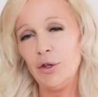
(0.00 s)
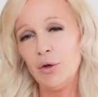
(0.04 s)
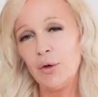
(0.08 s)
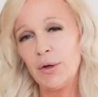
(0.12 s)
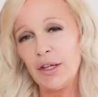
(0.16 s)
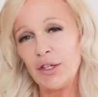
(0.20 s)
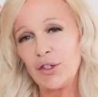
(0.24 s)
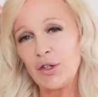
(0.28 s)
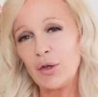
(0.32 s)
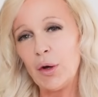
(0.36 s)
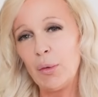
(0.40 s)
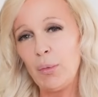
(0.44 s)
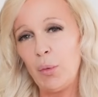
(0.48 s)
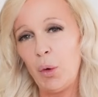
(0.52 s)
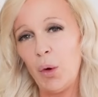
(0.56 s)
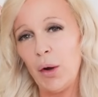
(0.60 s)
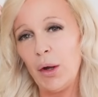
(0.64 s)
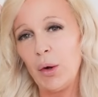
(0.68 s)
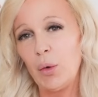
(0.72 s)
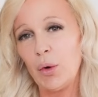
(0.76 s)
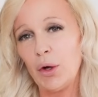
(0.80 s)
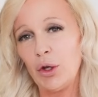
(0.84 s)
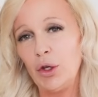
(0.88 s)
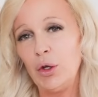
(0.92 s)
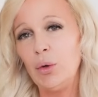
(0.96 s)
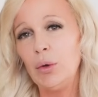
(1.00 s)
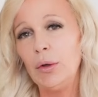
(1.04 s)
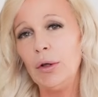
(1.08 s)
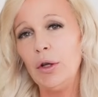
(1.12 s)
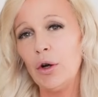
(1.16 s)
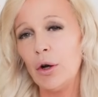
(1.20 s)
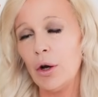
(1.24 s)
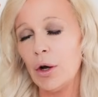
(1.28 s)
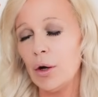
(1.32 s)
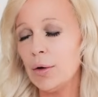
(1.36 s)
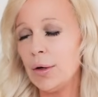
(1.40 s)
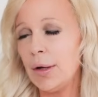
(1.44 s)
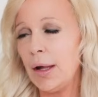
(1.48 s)
You'll get to a point where you
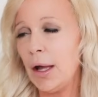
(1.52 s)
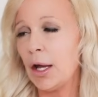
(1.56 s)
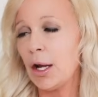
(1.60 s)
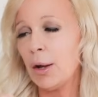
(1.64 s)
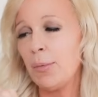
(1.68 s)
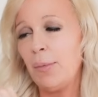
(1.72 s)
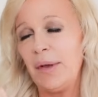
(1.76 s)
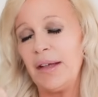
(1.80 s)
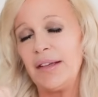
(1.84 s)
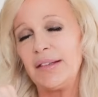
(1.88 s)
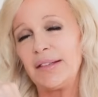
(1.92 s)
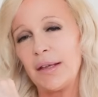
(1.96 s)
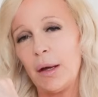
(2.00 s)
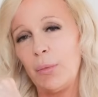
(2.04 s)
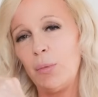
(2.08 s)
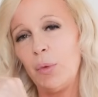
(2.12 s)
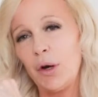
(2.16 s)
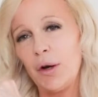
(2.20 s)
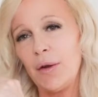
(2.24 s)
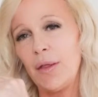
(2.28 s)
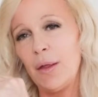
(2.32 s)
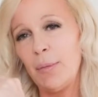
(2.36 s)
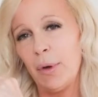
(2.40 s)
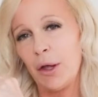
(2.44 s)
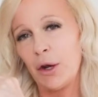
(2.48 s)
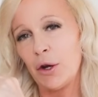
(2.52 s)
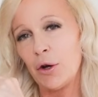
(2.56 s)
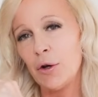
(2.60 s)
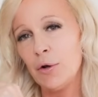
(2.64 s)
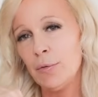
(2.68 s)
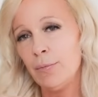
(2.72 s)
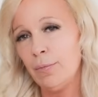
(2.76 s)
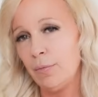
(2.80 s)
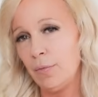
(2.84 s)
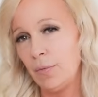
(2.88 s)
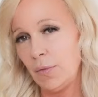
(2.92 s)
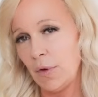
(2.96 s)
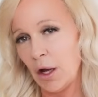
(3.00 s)
learn how to be somewhere in the
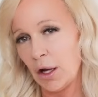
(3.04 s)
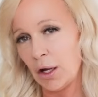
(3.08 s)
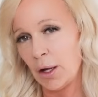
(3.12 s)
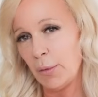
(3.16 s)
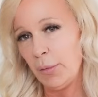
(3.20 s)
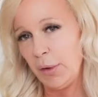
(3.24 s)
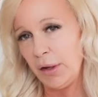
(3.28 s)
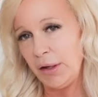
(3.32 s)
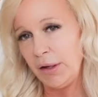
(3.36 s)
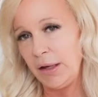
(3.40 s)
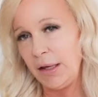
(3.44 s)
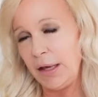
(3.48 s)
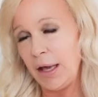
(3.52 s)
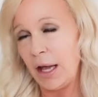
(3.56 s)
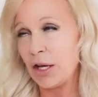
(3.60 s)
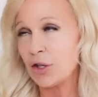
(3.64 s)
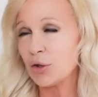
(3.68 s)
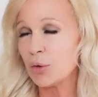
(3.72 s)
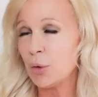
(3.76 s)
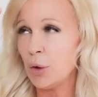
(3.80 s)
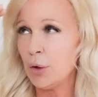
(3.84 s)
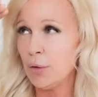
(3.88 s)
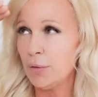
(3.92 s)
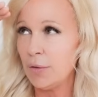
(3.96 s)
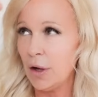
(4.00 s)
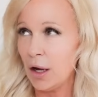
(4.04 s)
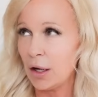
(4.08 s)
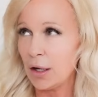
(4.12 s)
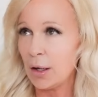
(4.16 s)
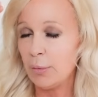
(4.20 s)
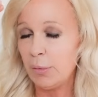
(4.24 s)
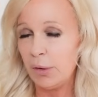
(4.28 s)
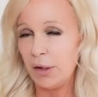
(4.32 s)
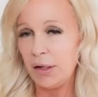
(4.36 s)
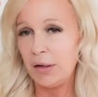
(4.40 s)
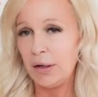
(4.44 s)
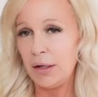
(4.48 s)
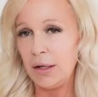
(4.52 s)
middle, not completely casual, not
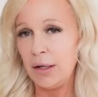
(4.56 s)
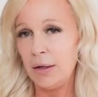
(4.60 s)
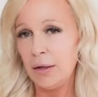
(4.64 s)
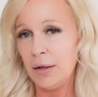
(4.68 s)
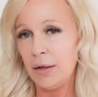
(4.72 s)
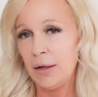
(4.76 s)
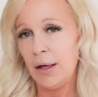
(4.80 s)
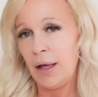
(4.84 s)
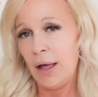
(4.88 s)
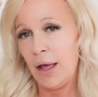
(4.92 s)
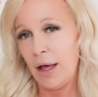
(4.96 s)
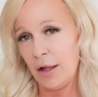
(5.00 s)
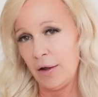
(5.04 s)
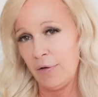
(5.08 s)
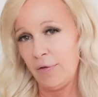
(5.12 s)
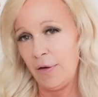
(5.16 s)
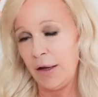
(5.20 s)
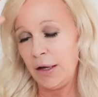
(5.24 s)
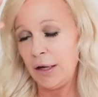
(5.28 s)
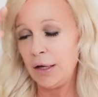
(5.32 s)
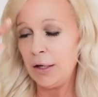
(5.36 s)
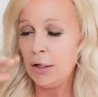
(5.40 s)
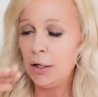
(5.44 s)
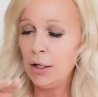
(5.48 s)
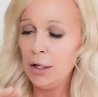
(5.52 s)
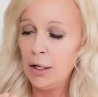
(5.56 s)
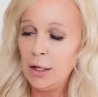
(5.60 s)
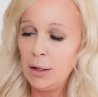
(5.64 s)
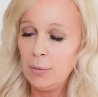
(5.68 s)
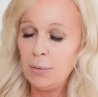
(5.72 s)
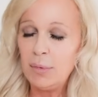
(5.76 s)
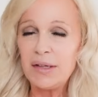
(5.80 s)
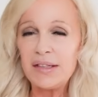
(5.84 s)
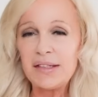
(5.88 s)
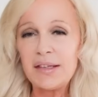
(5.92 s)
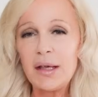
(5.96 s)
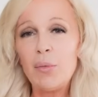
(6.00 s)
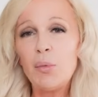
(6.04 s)
completely elevated,
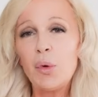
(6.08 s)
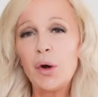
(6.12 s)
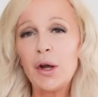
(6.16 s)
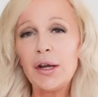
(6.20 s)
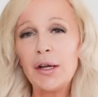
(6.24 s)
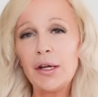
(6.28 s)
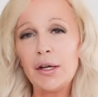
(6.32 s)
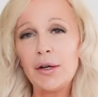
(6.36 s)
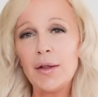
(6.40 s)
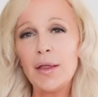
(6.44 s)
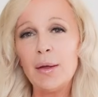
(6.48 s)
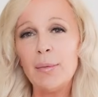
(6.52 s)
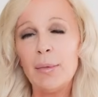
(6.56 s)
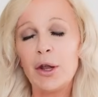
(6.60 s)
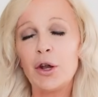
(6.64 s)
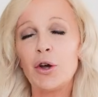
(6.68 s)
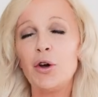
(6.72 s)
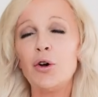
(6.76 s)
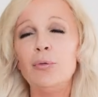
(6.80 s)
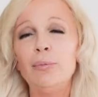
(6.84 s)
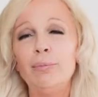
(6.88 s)
but somewhere here in the middle.